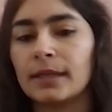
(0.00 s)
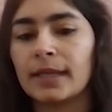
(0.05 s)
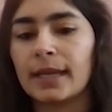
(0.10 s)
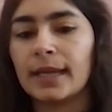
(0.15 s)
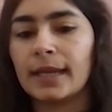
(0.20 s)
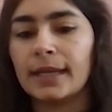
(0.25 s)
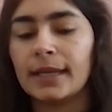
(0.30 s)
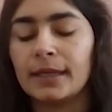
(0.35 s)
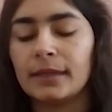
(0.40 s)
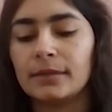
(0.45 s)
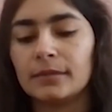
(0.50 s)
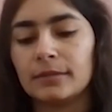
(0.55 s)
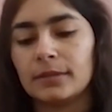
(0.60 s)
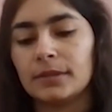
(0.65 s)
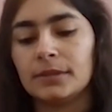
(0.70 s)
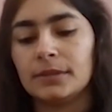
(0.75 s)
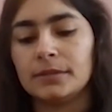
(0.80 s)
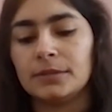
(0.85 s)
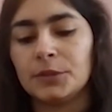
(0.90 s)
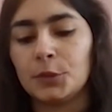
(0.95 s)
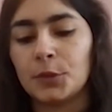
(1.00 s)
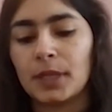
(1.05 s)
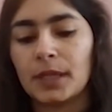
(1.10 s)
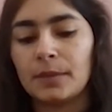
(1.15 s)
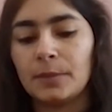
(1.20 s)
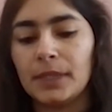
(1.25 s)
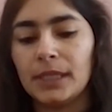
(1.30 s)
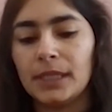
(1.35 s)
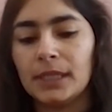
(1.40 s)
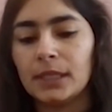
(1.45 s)
get you
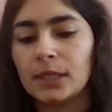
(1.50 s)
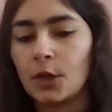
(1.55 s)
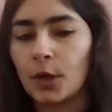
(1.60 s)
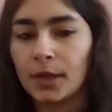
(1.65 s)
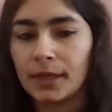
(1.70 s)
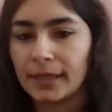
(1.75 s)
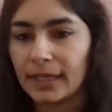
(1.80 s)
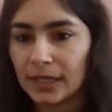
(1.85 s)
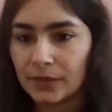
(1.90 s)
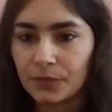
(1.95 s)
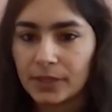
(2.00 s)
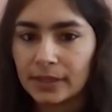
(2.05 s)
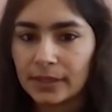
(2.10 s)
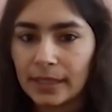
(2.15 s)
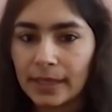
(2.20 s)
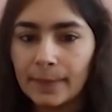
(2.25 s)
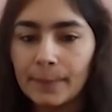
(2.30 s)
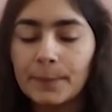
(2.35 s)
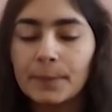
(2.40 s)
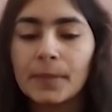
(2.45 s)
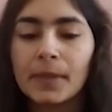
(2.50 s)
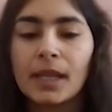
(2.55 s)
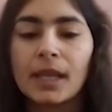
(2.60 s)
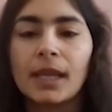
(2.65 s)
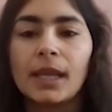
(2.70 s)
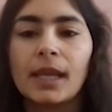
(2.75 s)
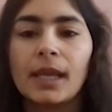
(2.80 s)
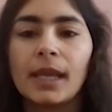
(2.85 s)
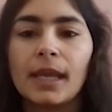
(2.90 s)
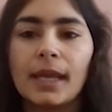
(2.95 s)
can be in contact with them,
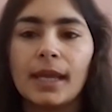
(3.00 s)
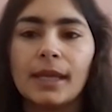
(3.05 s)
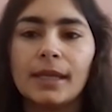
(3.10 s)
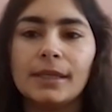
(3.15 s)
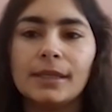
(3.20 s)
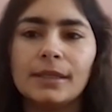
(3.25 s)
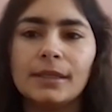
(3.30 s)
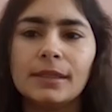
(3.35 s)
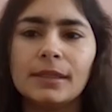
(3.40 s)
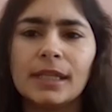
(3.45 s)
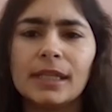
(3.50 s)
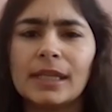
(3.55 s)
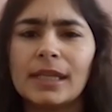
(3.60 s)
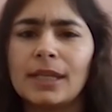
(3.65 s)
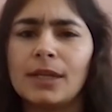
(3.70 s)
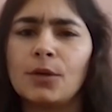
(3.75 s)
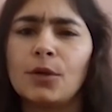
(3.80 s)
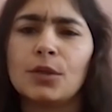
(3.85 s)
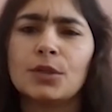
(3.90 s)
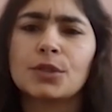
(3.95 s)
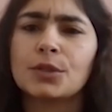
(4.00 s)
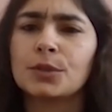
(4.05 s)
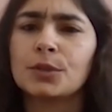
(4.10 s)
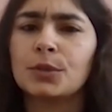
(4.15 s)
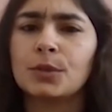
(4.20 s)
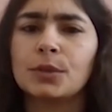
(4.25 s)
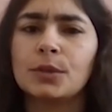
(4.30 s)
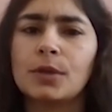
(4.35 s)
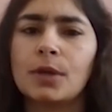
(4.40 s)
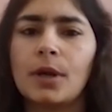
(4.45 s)
and they can
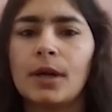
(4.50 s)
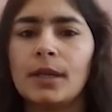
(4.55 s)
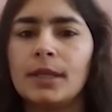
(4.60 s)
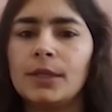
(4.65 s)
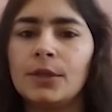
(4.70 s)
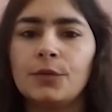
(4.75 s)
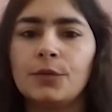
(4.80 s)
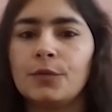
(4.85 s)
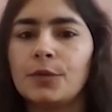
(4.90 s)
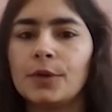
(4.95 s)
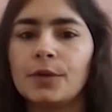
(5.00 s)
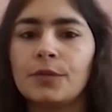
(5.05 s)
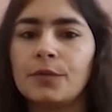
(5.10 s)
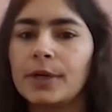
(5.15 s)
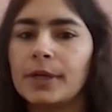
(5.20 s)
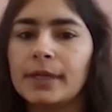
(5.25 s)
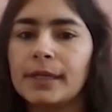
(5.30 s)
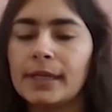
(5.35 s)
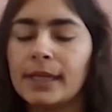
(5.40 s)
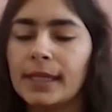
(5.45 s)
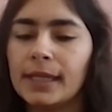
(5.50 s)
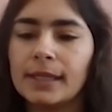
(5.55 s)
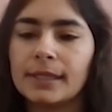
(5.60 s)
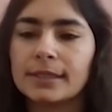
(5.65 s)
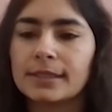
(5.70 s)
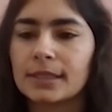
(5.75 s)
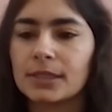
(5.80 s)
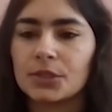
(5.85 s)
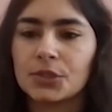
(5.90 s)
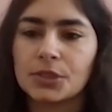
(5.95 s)
also call you for one day
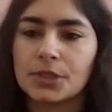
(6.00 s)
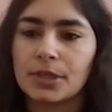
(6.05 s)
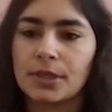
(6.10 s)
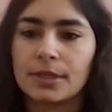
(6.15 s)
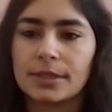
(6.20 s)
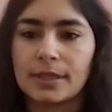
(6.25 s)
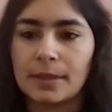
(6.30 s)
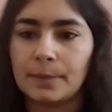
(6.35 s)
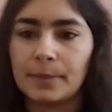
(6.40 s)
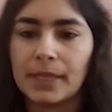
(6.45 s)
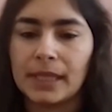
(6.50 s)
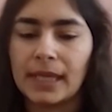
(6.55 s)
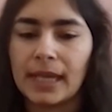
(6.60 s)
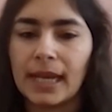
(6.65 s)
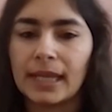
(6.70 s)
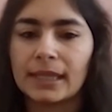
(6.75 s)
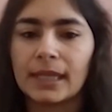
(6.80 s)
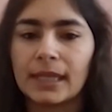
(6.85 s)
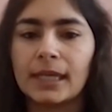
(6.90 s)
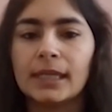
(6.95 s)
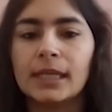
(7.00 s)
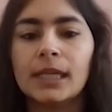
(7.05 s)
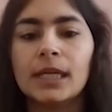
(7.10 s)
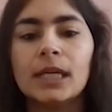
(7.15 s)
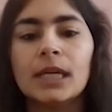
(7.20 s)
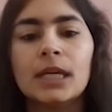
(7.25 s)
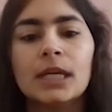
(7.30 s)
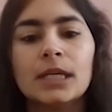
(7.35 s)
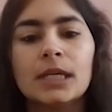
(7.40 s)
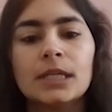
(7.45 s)
excursion or something like that.
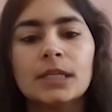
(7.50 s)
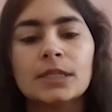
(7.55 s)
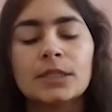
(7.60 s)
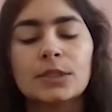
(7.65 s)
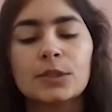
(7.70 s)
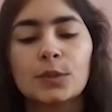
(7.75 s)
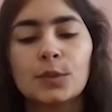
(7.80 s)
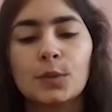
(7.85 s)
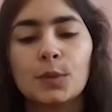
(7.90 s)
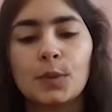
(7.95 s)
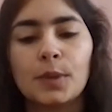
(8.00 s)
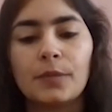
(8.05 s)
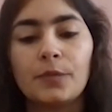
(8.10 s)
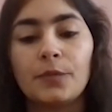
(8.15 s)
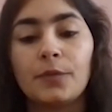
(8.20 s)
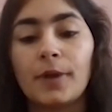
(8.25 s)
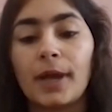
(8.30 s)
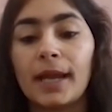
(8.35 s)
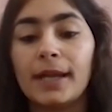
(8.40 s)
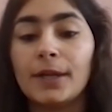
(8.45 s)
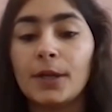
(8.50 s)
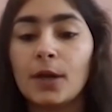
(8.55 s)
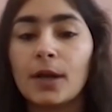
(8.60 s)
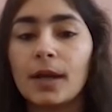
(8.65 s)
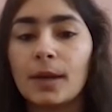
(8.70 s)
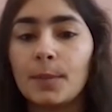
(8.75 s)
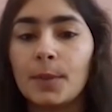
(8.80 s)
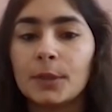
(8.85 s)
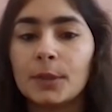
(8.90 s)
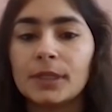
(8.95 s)
So if I talk
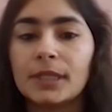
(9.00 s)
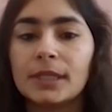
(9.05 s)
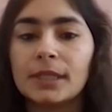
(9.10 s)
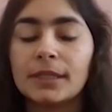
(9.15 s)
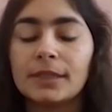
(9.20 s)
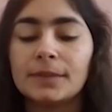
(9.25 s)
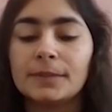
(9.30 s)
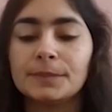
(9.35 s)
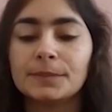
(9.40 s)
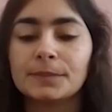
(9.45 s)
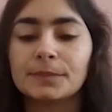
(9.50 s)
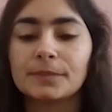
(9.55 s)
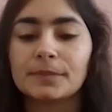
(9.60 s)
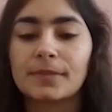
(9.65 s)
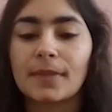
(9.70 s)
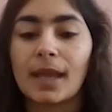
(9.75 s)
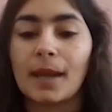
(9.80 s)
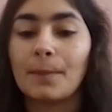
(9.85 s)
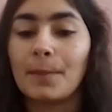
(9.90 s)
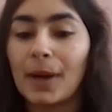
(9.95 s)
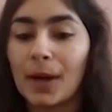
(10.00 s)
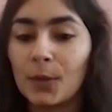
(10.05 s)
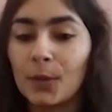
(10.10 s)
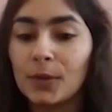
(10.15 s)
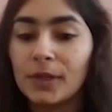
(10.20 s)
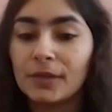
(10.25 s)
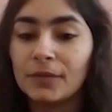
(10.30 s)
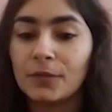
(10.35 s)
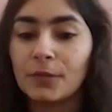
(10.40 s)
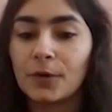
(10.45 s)
about the
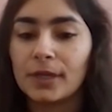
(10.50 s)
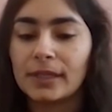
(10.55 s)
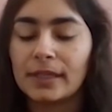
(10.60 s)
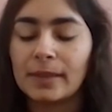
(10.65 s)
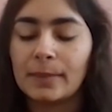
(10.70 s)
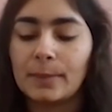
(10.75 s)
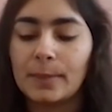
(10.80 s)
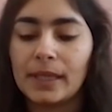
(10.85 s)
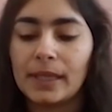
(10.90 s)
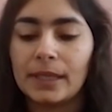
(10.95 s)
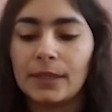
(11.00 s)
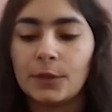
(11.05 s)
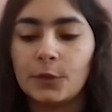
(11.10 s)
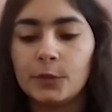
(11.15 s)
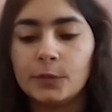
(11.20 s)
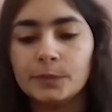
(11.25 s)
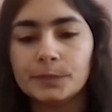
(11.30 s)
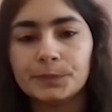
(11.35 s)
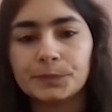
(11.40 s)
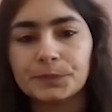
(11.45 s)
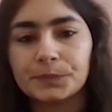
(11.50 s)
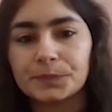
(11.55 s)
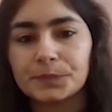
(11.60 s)
amount what they pay you